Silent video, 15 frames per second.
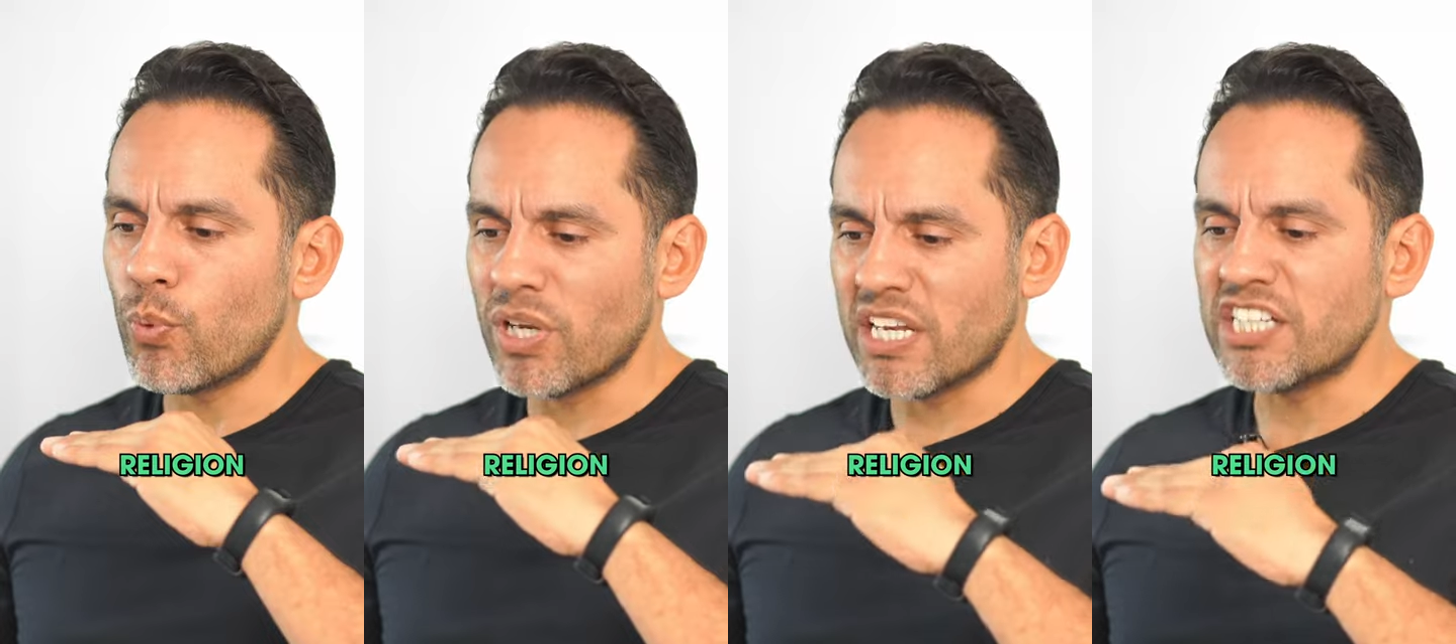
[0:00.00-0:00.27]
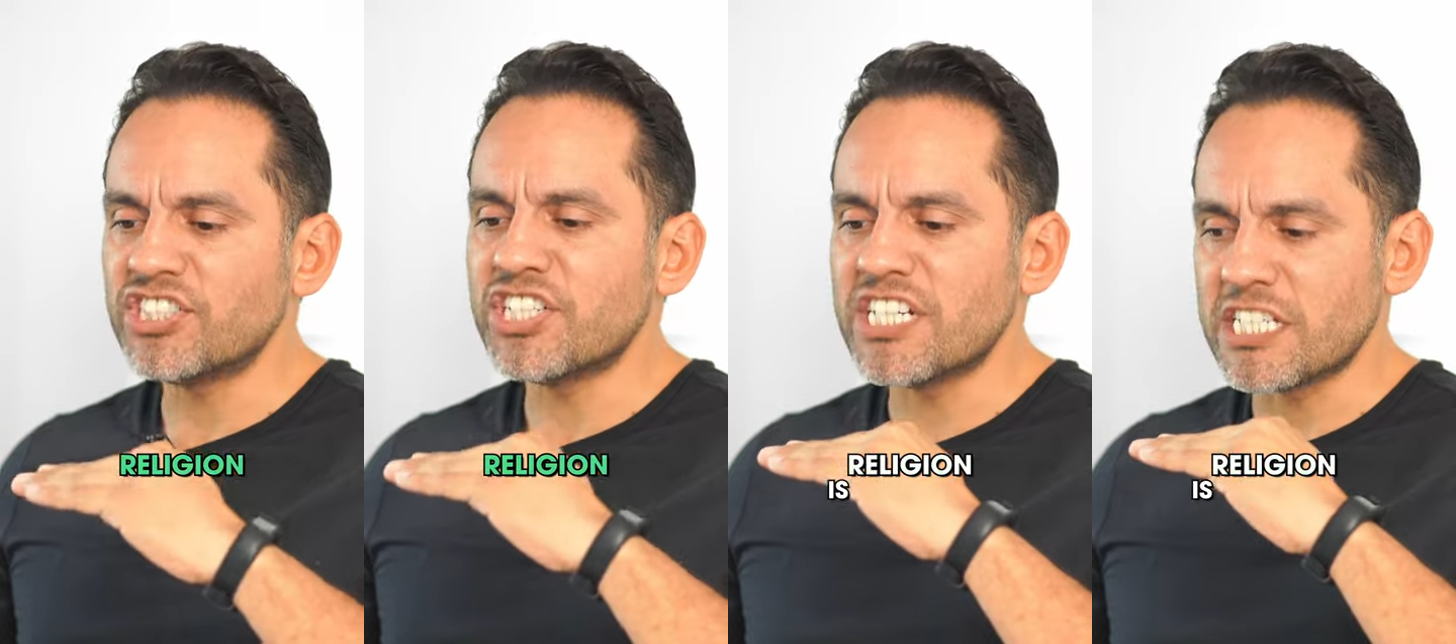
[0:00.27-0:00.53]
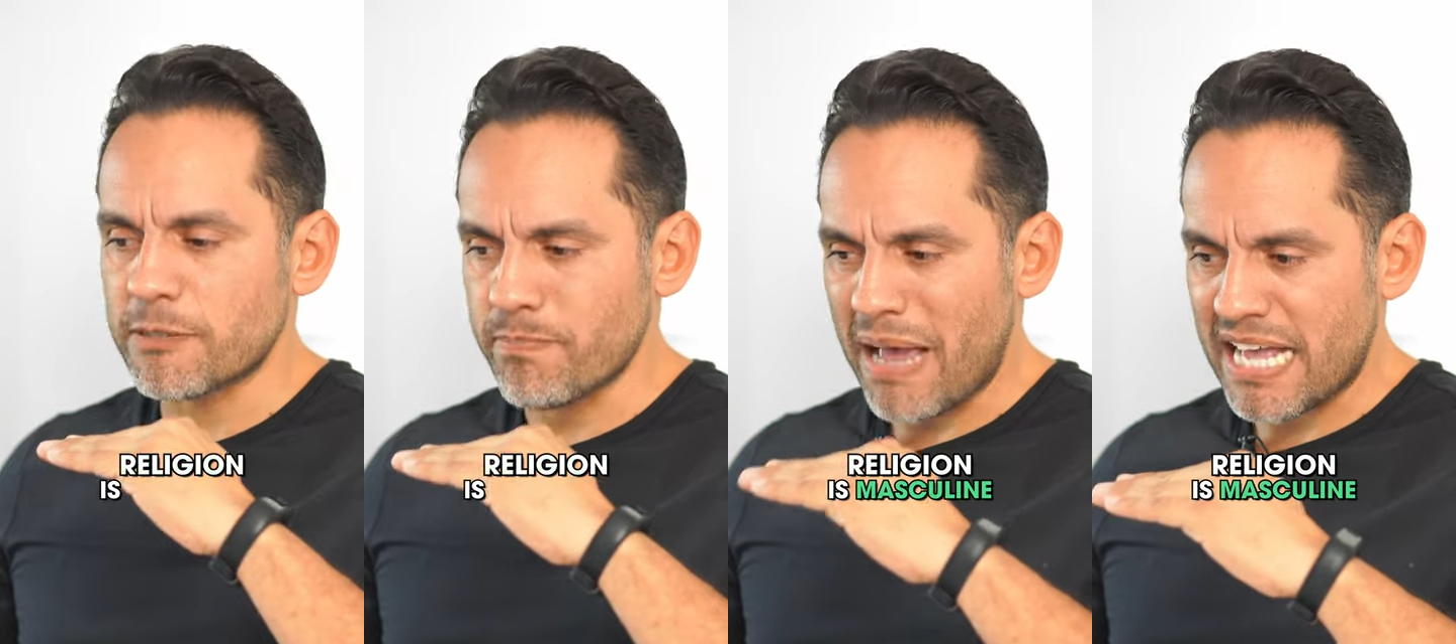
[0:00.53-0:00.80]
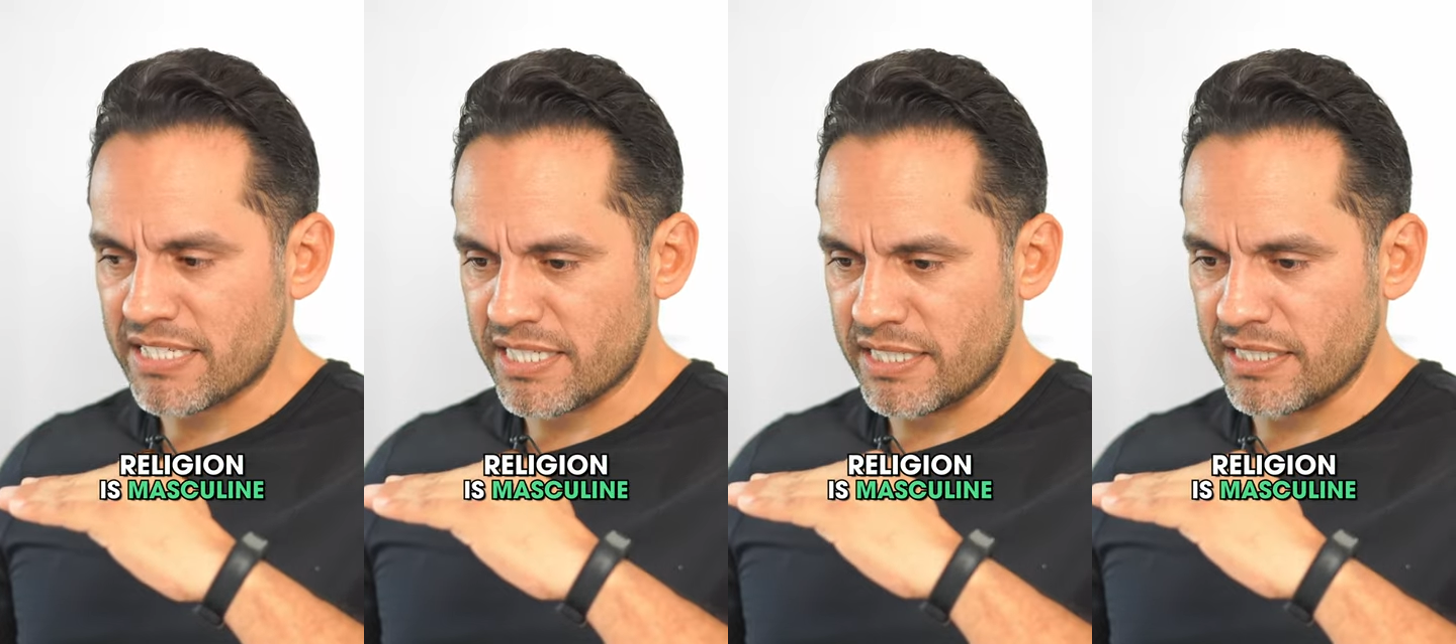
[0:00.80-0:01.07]
Religion is
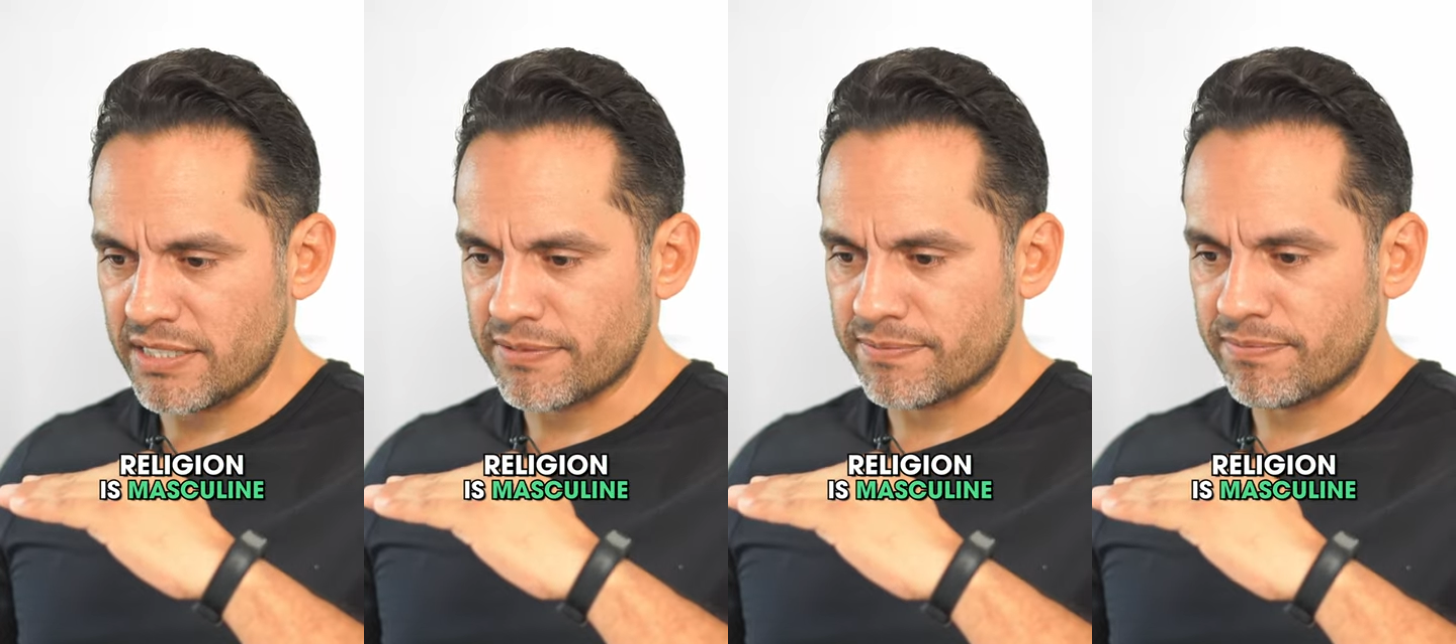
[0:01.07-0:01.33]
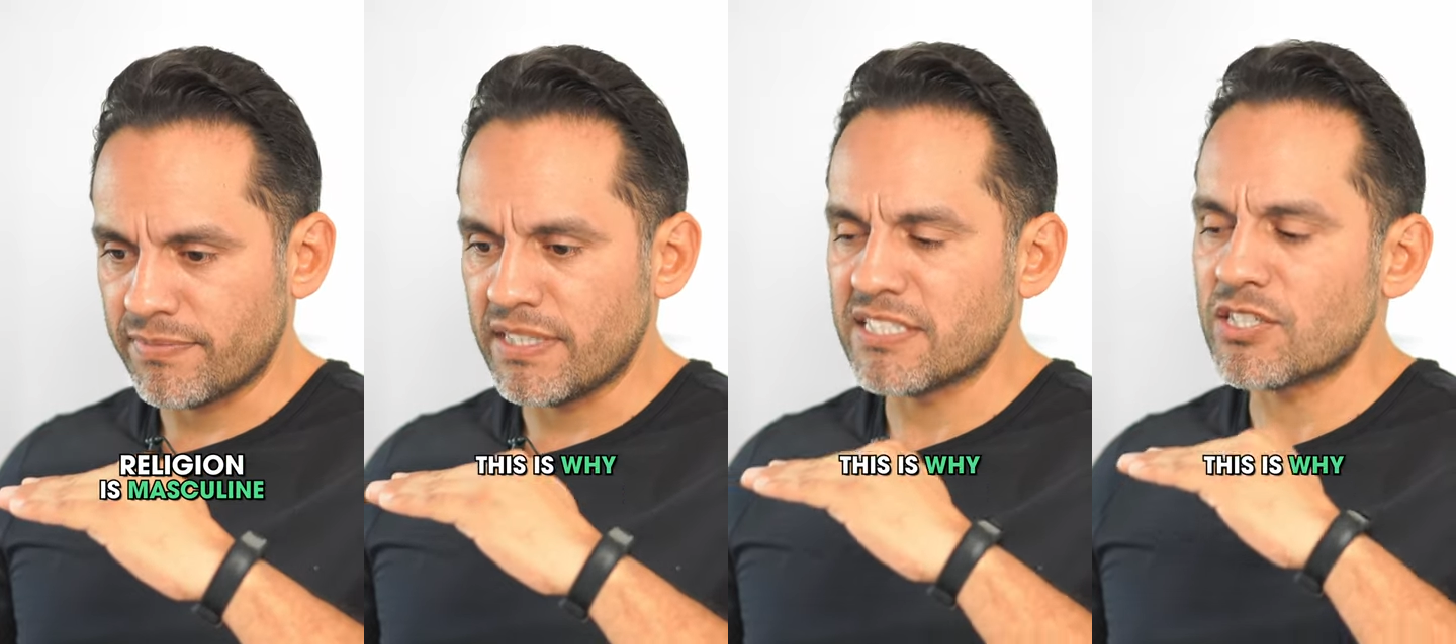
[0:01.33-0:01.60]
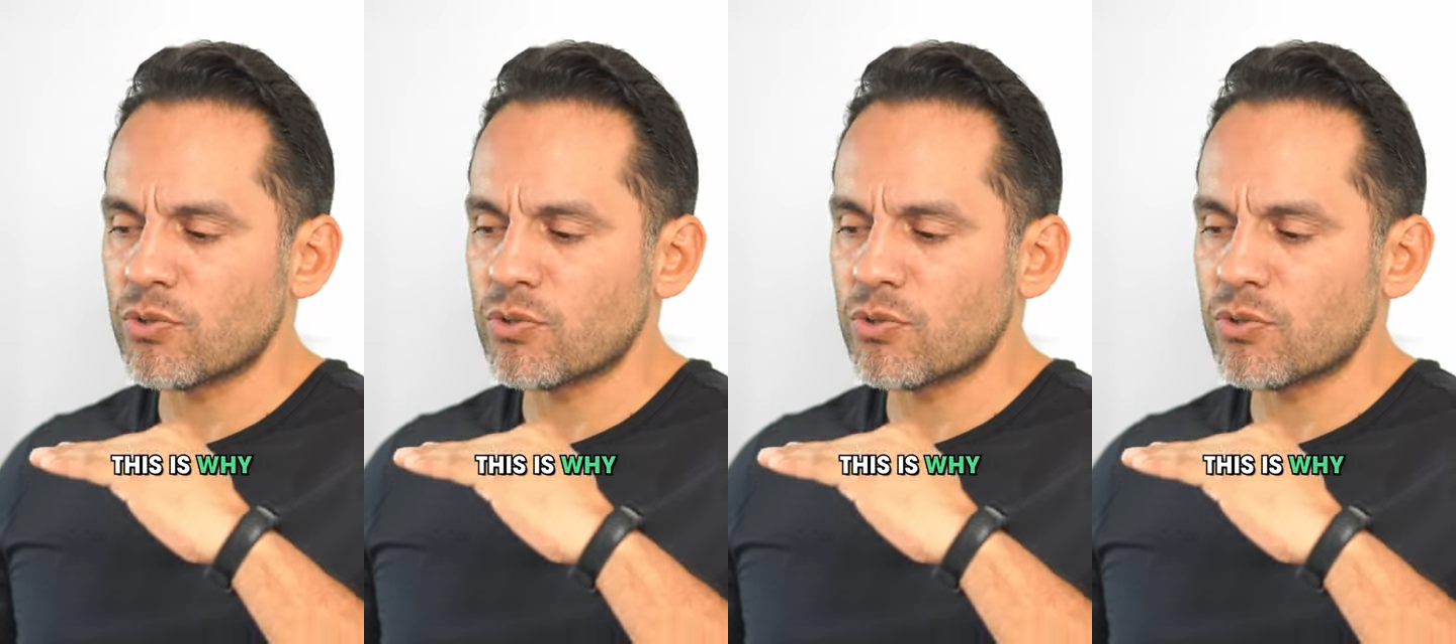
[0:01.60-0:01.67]
masculine. This is